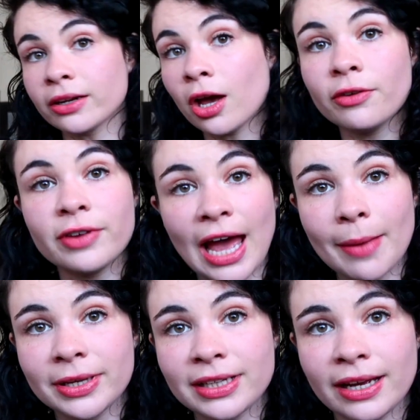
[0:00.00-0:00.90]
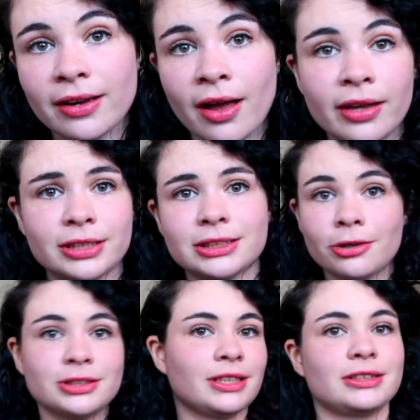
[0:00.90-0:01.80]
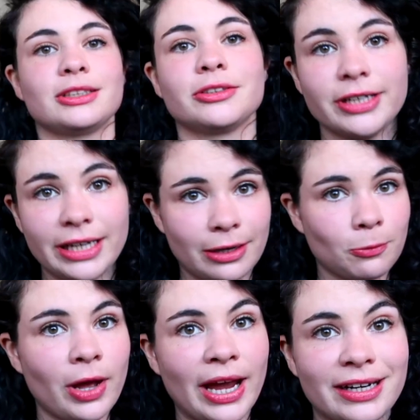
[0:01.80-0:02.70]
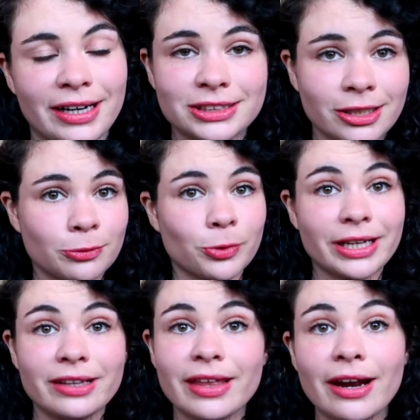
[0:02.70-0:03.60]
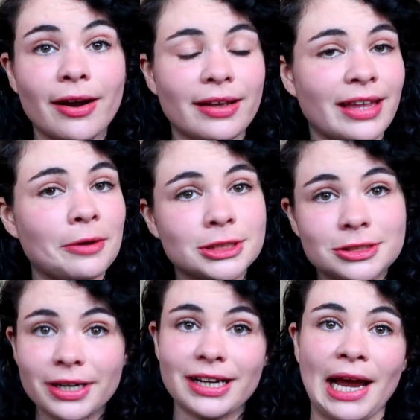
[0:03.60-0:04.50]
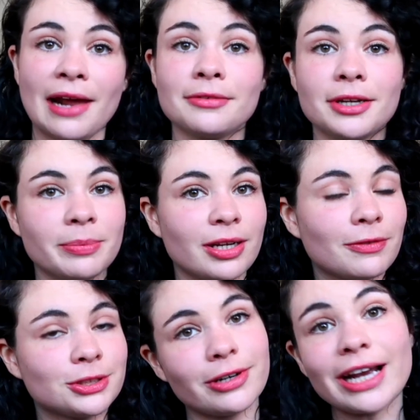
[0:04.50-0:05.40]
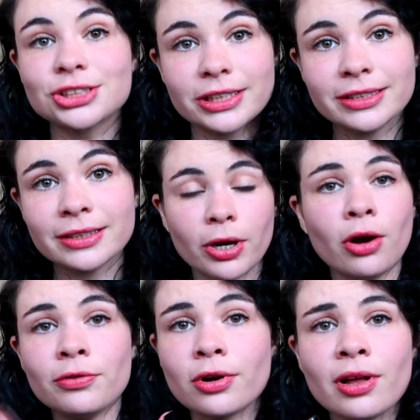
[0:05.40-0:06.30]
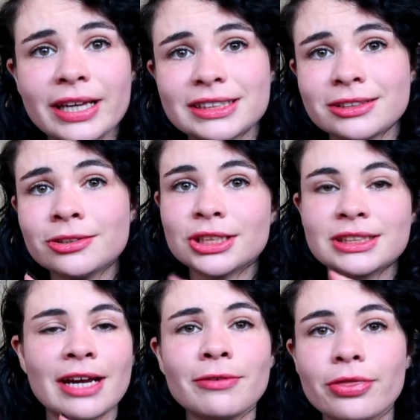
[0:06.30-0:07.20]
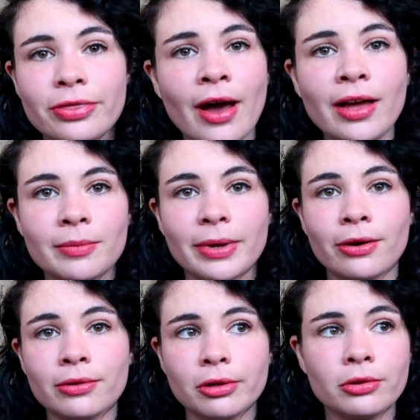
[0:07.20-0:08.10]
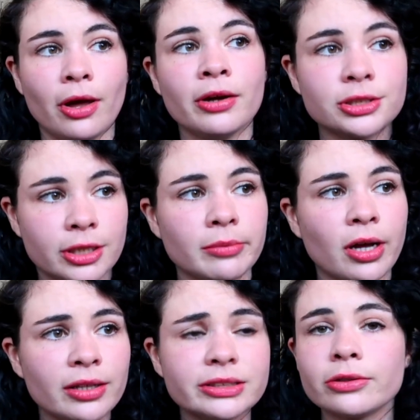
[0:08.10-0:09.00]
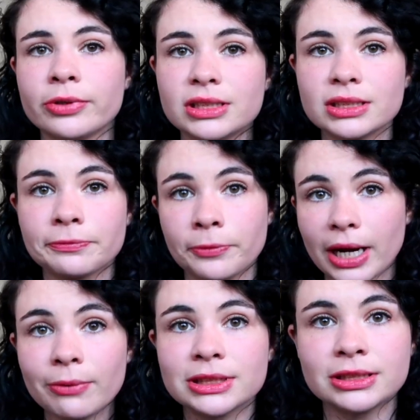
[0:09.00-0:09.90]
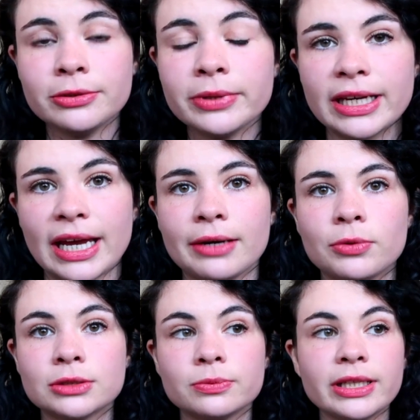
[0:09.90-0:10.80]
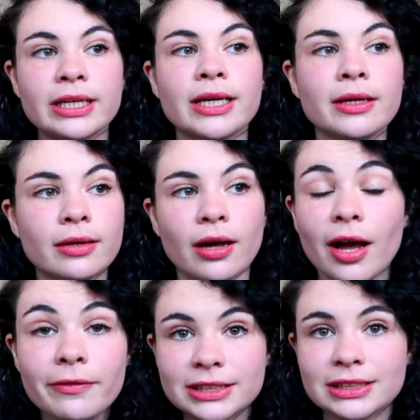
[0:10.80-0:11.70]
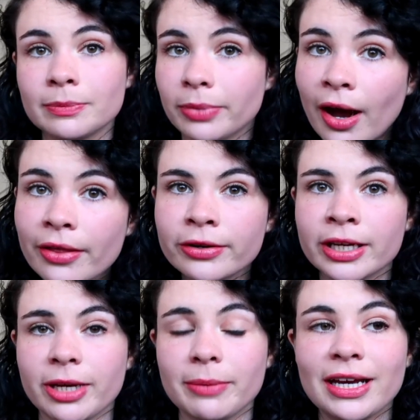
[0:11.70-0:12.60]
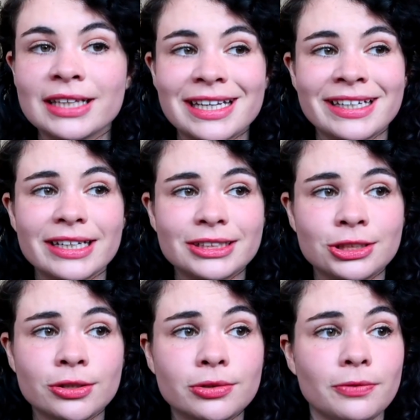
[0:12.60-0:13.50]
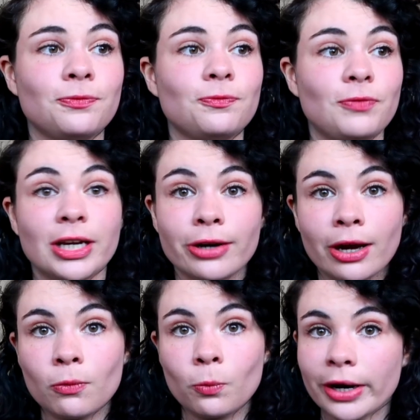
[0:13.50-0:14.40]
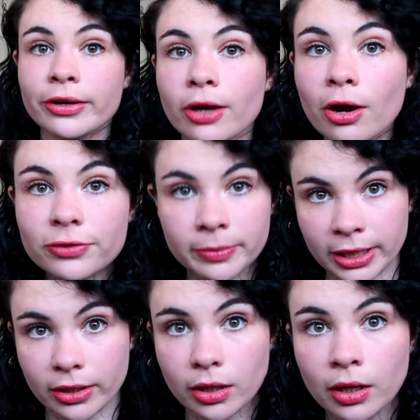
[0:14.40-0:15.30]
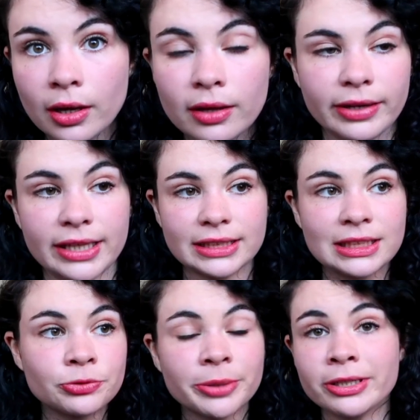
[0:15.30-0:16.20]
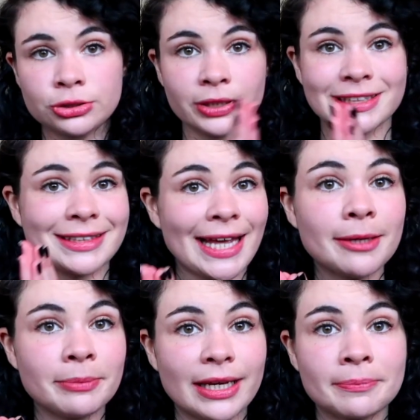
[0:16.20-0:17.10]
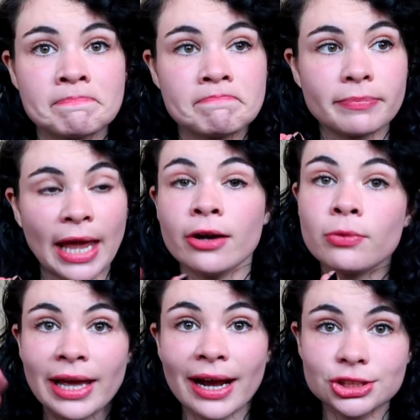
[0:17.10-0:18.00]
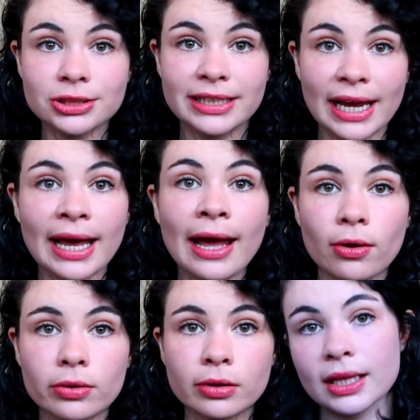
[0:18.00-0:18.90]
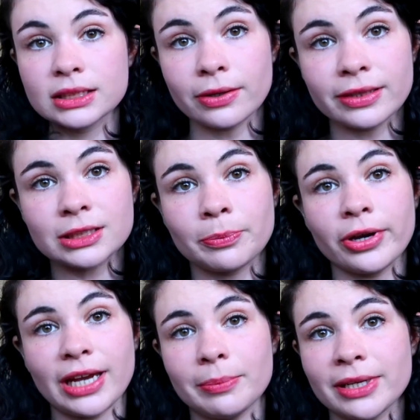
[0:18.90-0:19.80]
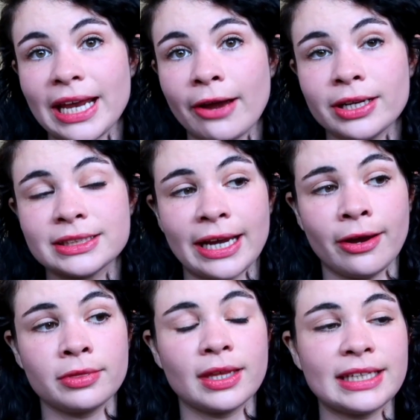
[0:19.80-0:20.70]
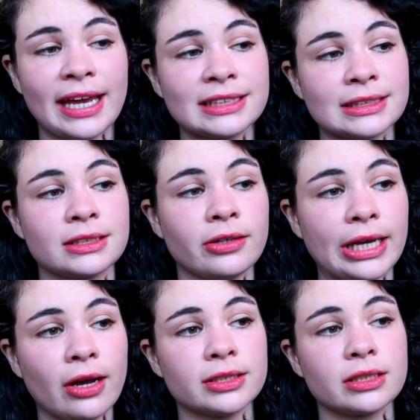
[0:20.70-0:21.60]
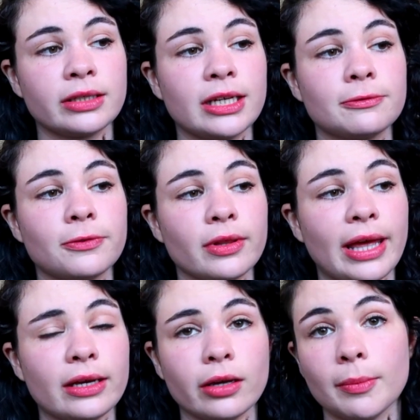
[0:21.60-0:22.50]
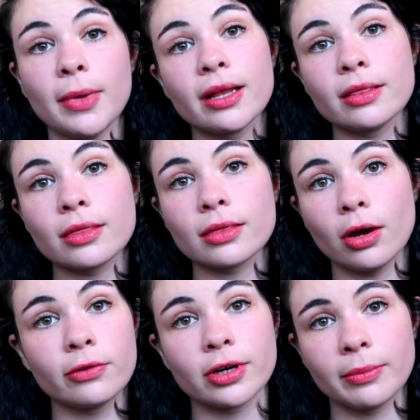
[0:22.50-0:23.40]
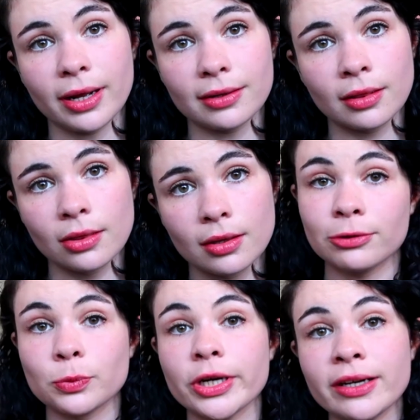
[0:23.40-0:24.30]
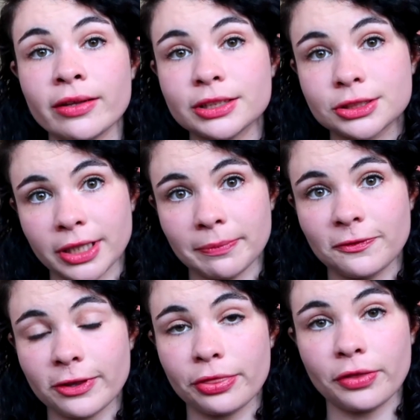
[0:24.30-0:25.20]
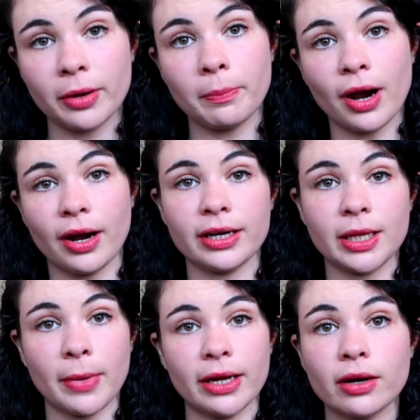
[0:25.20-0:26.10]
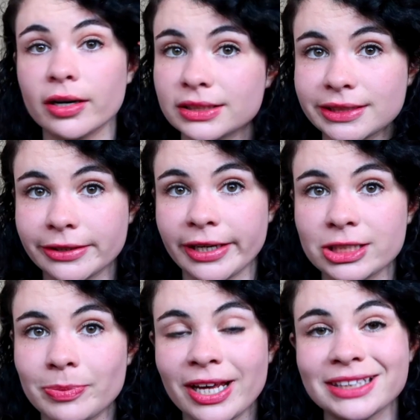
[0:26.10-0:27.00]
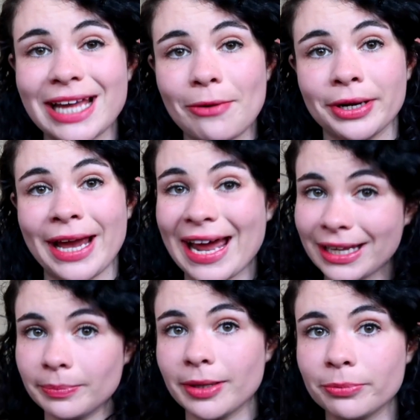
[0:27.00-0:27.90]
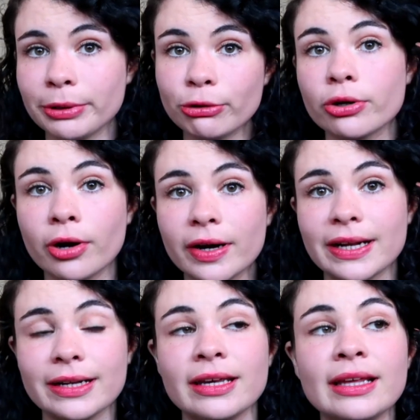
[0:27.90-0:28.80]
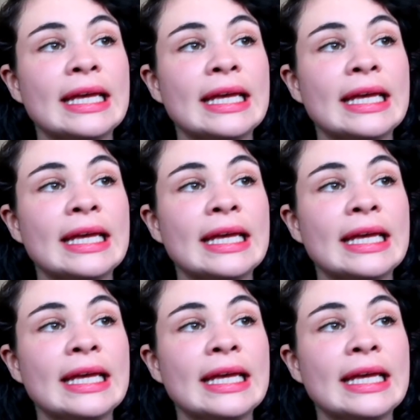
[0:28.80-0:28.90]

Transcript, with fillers: COVID happened and I got an associate's degree in wine and I started working there, and that was great. I had a little bit of a direction, but overall I still just never thought about the long-term consequences of what I was doing, and it was really obviously bothering me because I needed to figure out where to go from here. Like, this is where my choices led me. How do I actually get out? And so at this point, I'd been counting down the days until I got to leave for like a month, over a month. And I was working on the script for the third part in my art series because that one hadn't been pre-recorded.